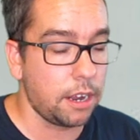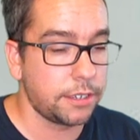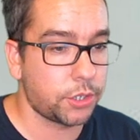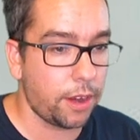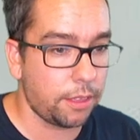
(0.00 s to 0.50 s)
on
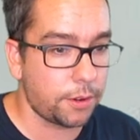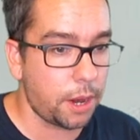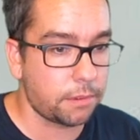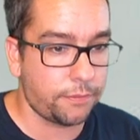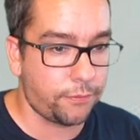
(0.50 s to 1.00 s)
the trailer
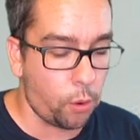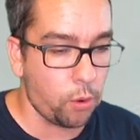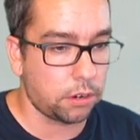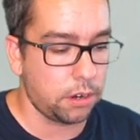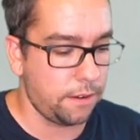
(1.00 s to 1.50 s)
number
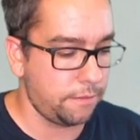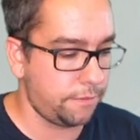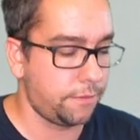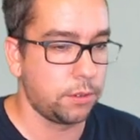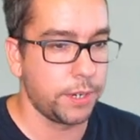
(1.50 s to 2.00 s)
four
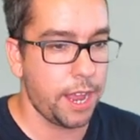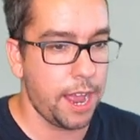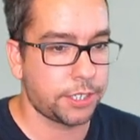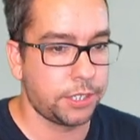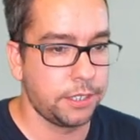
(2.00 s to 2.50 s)
of the
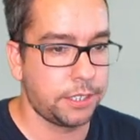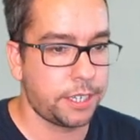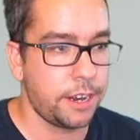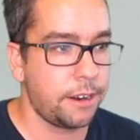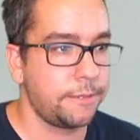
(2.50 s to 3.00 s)
reactions
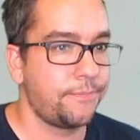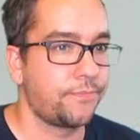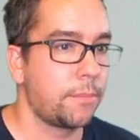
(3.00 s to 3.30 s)
here.